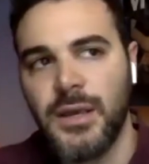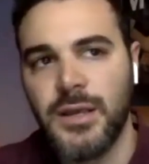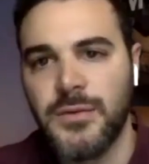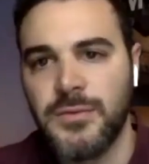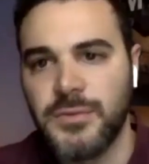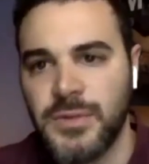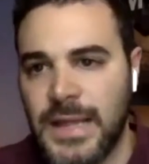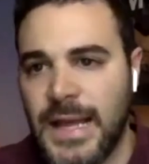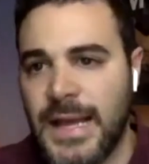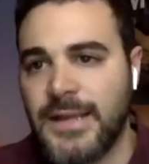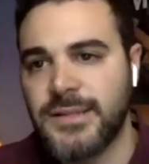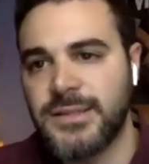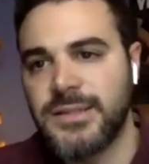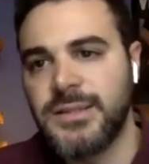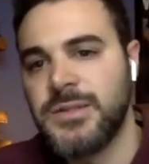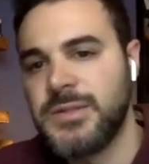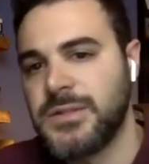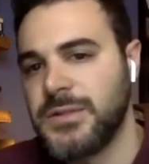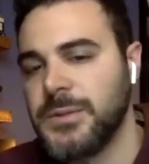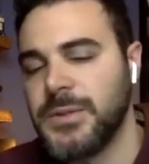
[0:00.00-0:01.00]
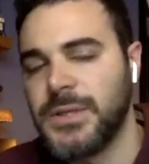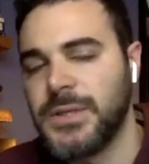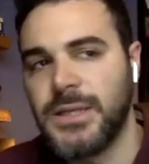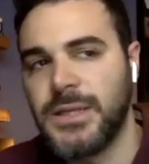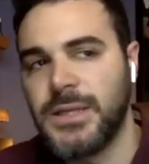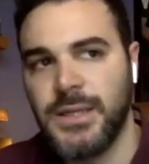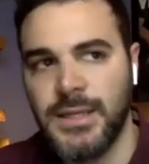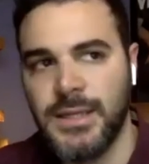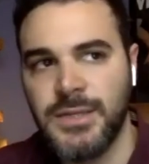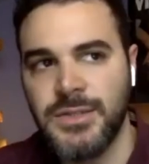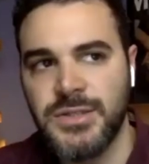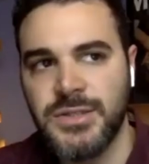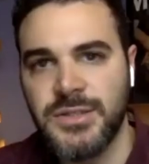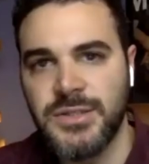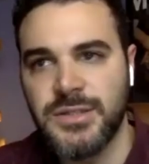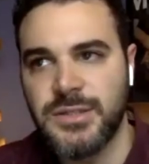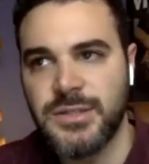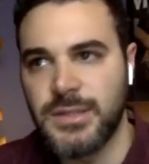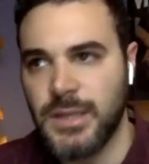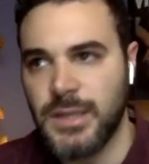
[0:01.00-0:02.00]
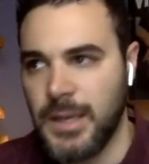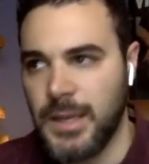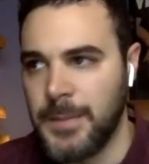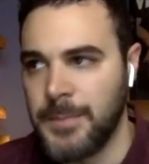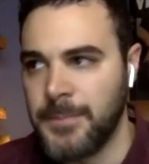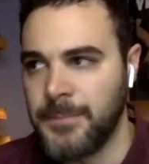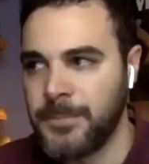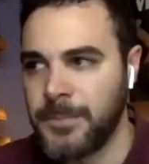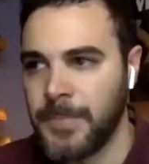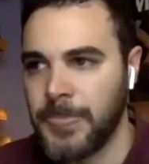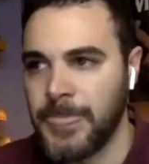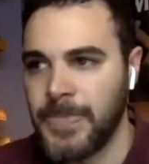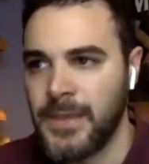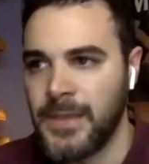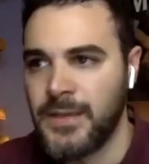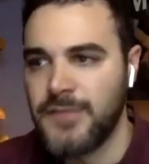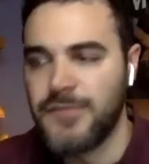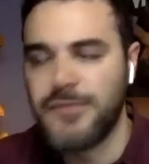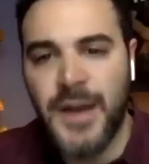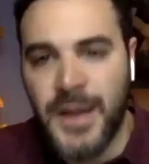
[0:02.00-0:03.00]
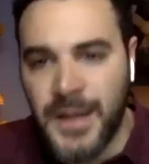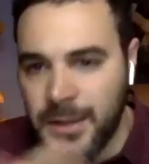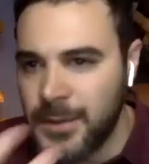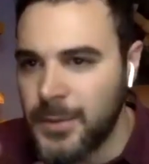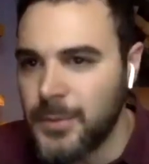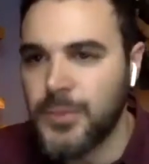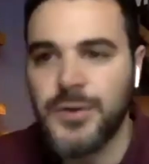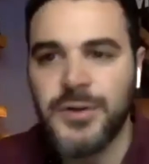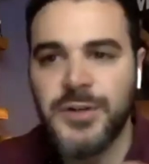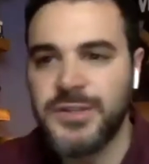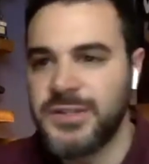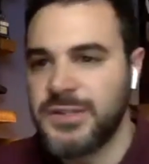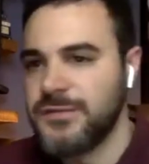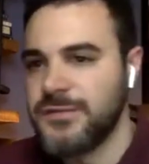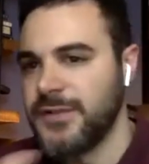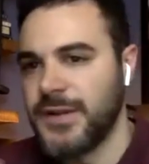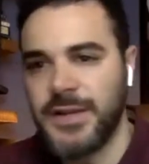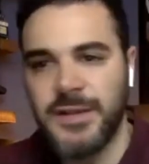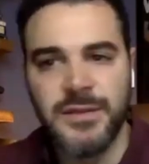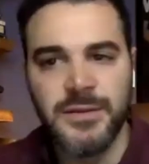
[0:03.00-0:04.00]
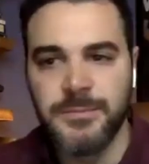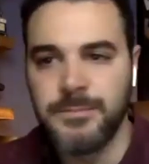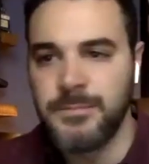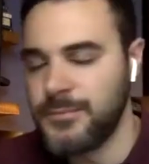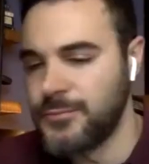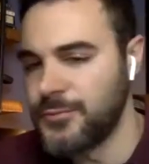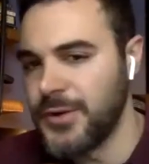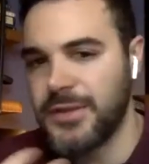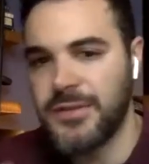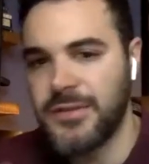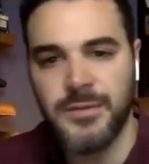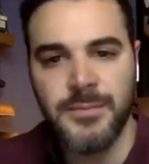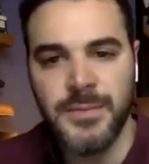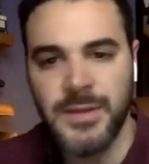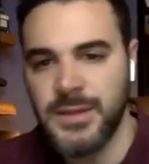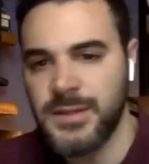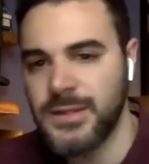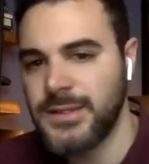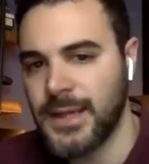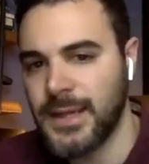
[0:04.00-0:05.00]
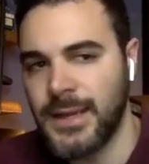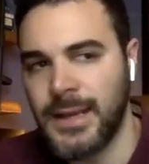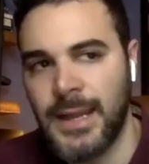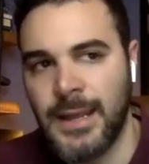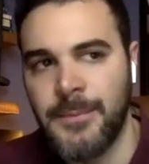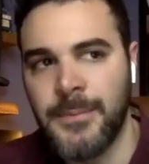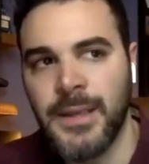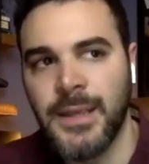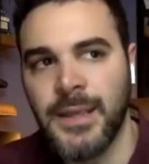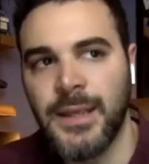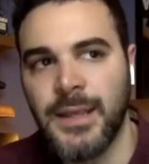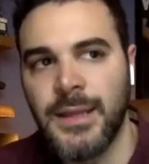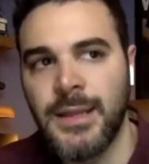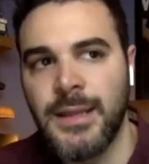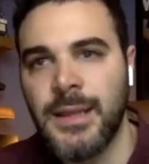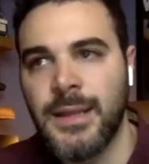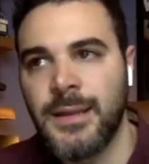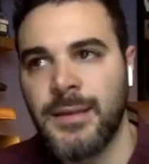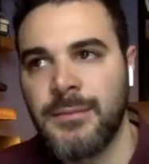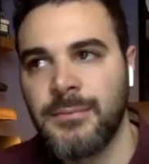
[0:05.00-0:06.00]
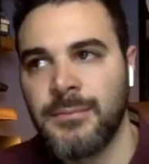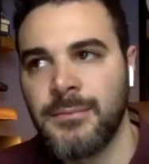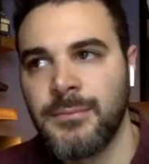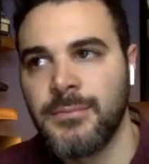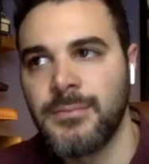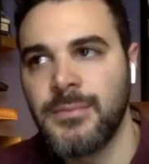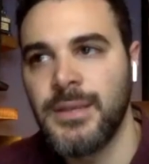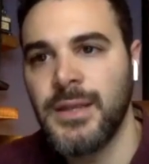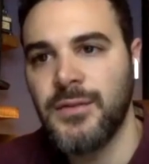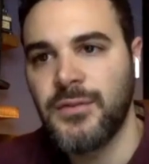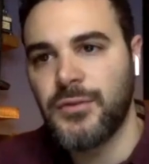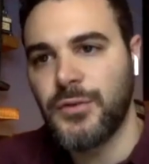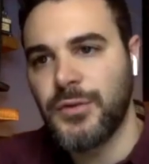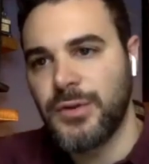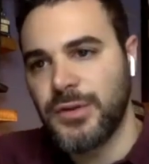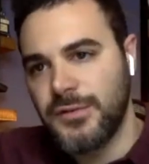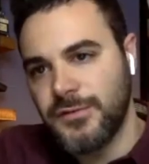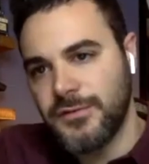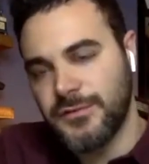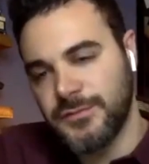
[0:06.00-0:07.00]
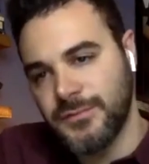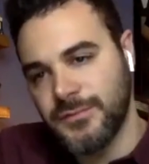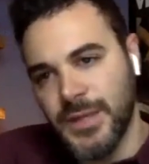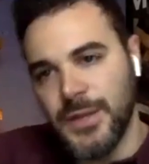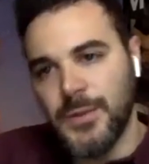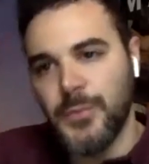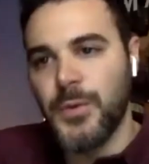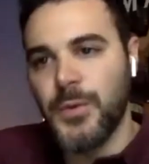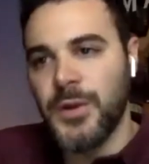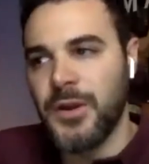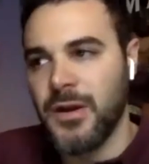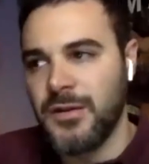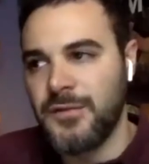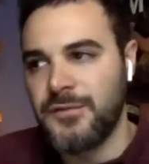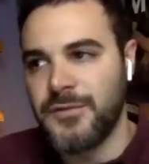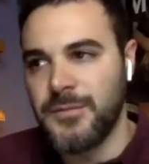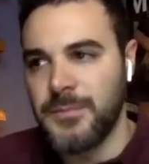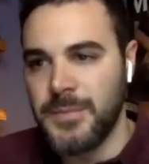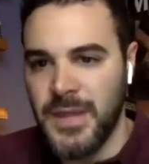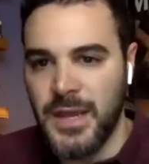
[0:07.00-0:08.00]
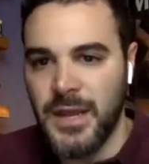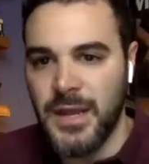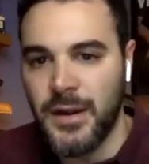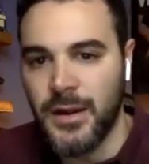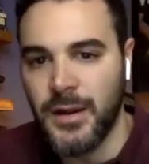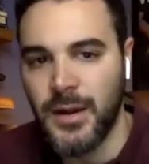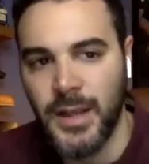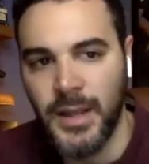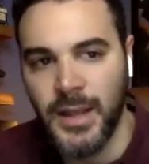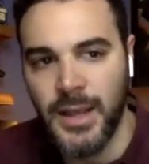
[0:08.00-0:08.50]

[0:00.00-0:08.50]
can relax into it and just um, find the words and find the rhythm and the dynamic. And then it sort of, it went on from there.